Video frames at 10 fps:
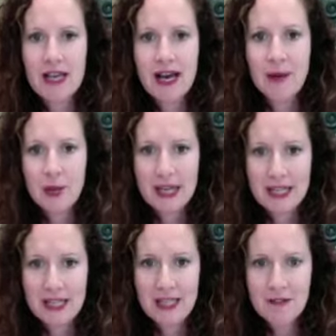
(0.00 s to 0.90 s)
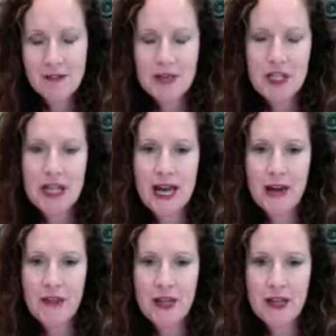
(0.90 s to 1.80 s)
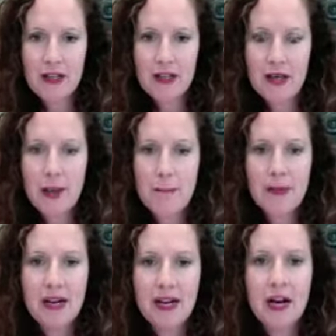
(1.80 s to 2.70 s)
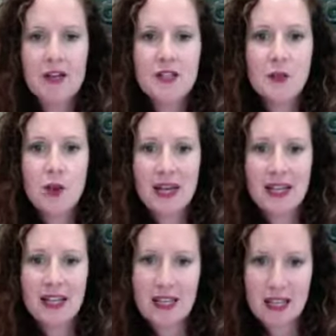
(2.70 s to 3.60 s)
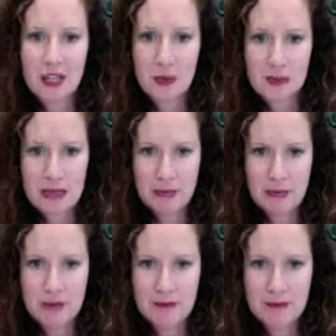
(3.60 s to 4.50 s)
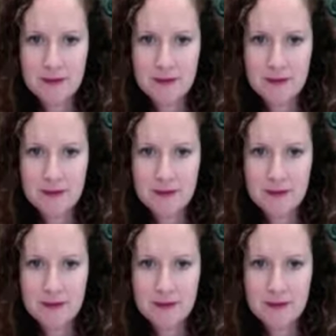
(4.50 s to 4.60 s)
I want to get information out there, but I also want to engage with people.